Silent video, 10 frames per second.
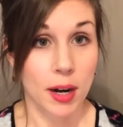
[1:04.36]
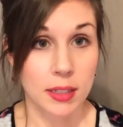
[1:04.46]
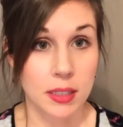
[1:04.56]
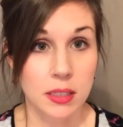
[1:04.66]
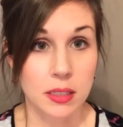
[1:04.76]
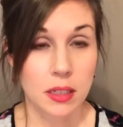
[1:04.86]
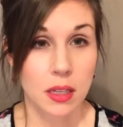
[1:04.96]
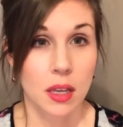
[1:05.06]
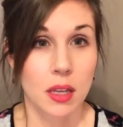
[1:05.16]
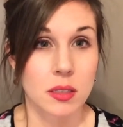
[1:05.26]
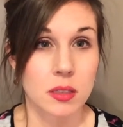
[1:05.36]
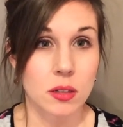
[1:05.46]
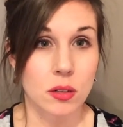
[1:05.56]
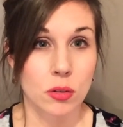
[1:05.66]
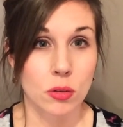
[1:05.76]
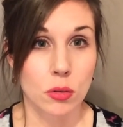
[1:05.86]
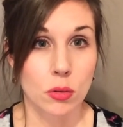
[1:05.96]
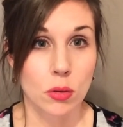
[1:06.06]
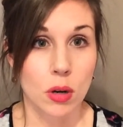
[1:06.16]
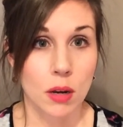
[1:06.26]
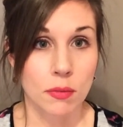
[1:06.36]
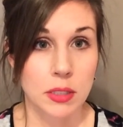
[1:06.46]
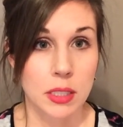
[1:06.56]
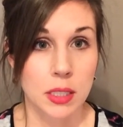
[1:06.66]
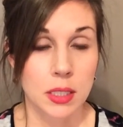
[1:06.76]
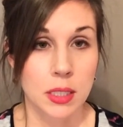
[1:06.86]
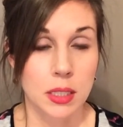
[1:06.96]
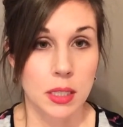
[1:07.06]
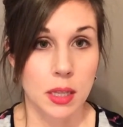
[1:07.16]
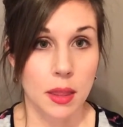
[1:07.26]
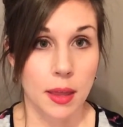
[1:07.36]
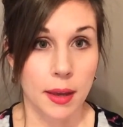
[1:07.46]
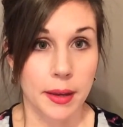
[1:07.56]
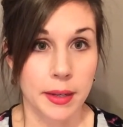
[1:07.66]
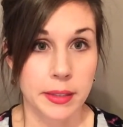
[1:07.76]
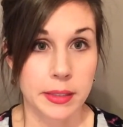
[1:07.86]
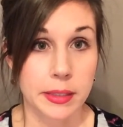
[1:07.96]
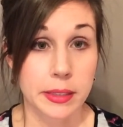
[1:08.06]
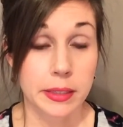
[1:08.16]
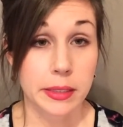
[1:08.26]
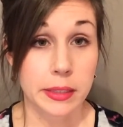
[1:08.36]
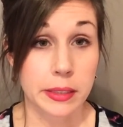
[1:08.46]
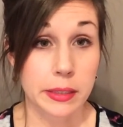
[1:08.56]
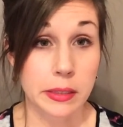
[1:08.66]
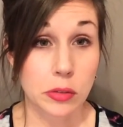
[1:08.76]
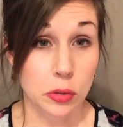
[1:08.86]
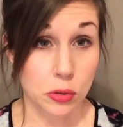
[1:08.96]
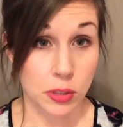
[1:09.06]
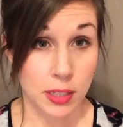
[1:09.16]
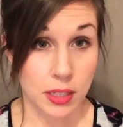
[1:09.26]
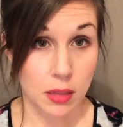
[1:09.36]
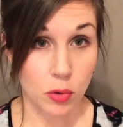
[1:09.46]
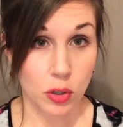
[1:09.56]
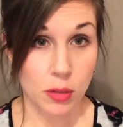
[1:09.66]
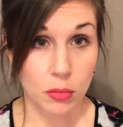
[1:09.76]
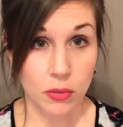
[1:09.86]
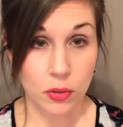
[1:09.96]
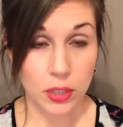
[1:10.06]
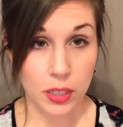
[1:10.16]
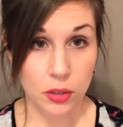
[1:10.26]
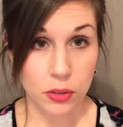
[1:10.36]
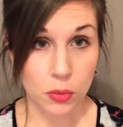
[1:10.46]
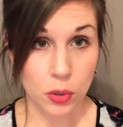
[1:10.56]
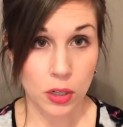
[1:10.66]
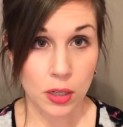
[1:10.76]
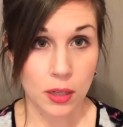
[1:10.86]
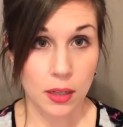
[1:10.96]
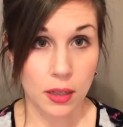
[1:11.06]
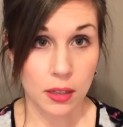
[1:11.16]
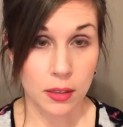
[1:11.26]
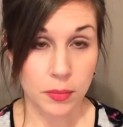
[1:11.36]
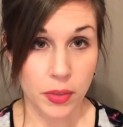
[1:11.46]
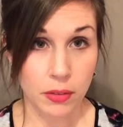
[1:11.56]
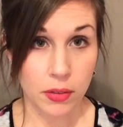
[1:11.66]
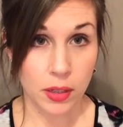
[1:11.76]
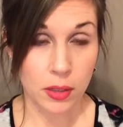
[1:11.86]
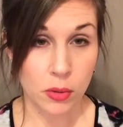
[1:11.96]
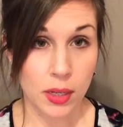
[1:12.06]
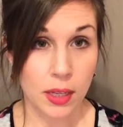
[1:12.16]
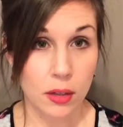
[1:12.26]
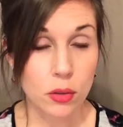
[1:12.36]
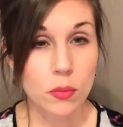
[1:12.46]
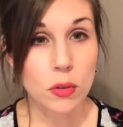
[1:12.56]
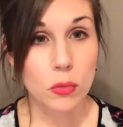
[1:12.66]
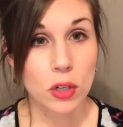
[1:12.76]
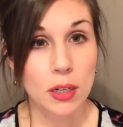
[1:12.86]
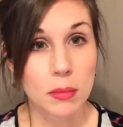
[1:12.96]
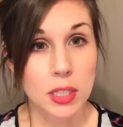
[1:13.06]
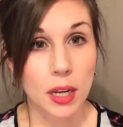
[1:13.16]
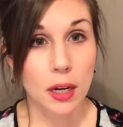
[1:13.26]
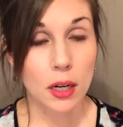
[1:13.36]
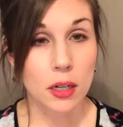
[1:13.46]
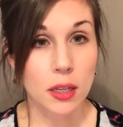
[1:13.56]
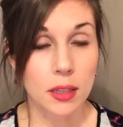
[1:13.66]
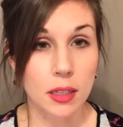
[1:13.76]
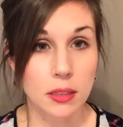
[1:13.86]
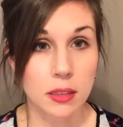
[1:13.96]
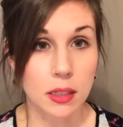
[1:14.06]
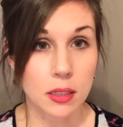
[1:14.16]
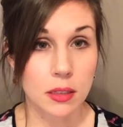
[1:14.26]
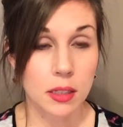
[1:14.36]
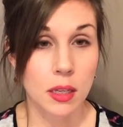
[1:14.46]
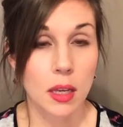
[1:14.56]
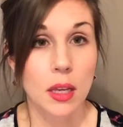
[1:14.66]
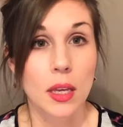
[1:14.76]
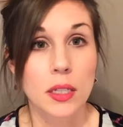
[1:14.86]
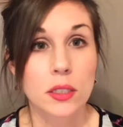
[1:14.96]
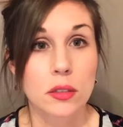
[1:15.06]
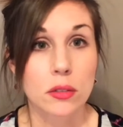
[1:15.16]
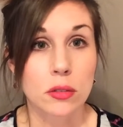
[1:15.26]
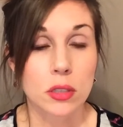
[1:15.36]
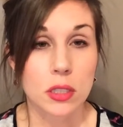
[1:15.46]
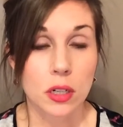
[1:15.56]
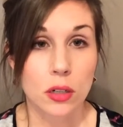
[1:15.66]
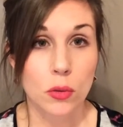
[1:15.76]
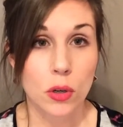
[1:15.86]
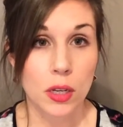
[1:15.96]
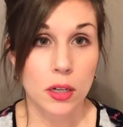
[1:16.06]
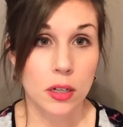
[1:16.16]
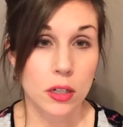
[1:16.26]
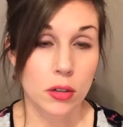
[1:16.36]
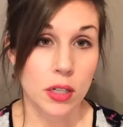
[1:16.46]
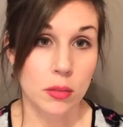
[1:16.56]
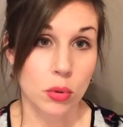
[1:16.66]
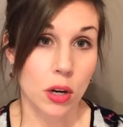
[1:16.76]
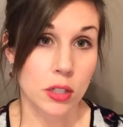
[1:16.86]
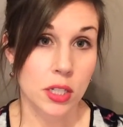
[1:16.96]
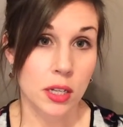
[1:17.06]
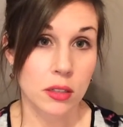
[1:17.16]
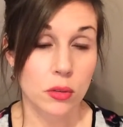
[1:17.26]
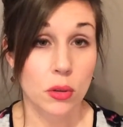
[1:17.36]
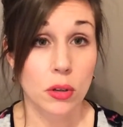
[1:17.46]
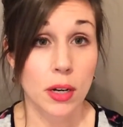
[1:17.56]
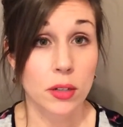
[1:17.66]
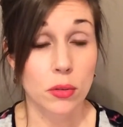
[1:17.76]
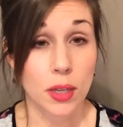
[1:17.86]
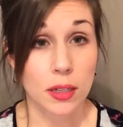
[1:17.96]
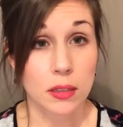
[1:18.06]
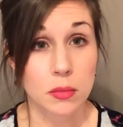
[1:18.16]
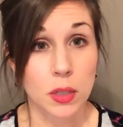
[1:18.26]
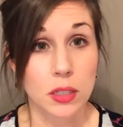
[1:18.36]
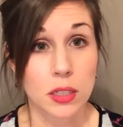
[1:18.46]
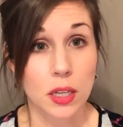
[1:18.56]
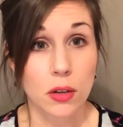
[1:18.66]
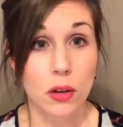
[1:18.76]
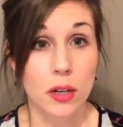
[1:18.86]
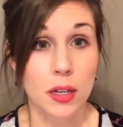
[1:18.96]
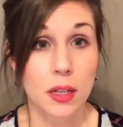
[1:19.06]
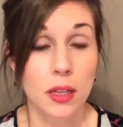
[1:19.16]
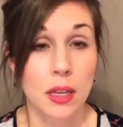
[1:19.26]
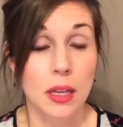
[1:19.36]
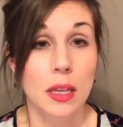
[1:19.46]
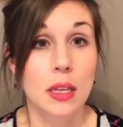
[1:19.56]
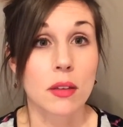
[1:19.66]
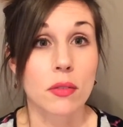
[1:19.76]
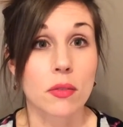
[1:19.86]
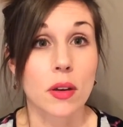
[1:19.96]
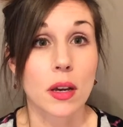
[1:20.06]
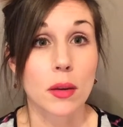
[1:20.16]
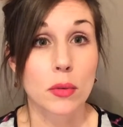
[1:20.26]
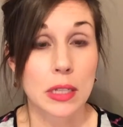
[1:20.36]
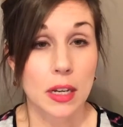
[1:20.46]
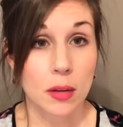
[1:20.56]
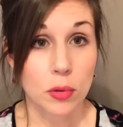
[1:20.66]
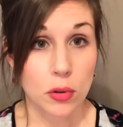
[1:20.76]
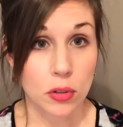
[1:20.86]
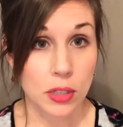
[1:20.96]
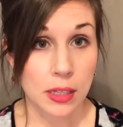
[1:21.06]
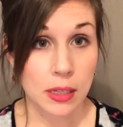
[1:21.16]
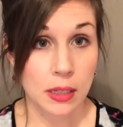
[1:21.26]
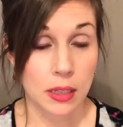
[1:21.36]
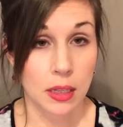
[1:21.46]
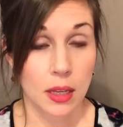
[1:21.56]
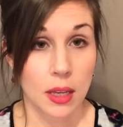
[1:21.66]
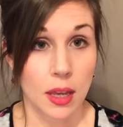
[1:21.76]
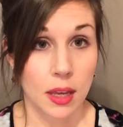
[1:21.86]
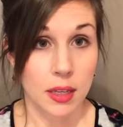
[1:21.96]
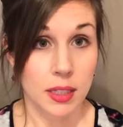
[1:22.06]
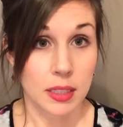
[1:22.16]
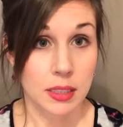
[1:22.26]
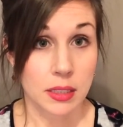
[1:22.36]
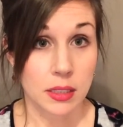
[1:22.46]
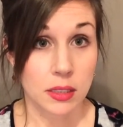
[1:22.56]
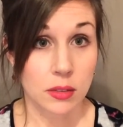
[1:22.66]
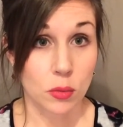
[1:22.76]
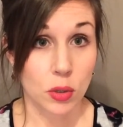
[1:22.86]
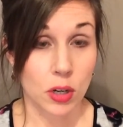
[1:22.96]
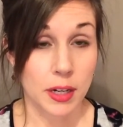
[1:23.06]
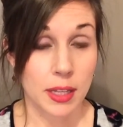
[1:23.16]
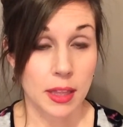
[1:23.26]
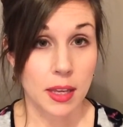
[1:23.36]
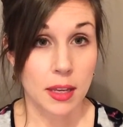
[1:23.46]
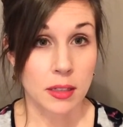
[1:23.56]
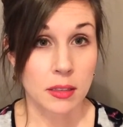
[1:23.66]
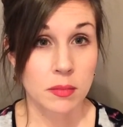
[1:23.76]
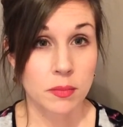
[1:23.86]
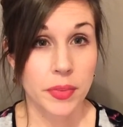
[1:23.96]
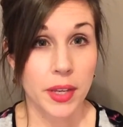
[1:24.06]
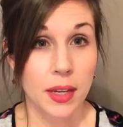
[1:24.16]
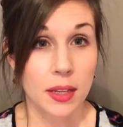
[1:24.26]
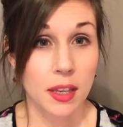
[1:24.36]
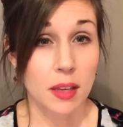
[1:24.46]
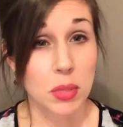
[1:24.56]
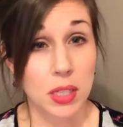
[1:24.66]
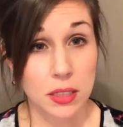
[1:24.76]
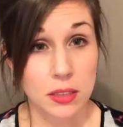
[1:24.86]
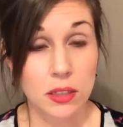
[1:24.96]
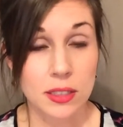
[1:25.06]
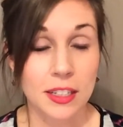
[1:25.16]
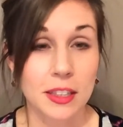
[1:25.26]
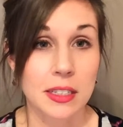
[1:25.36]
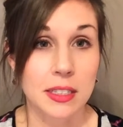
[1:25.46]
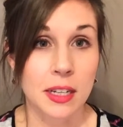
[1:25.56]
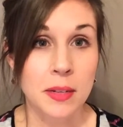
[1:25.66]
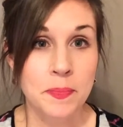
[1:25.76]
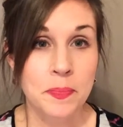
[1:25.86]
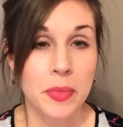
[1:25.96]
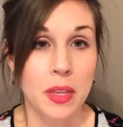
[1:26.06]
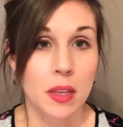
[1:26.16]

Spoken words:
practice. So often that is early in the morning before I go to work. I find when I get home from work I'm tired and less likely to start working on a creative project, or I don't get as much done on it if I would get up early and work on it then. That can be easier said than done,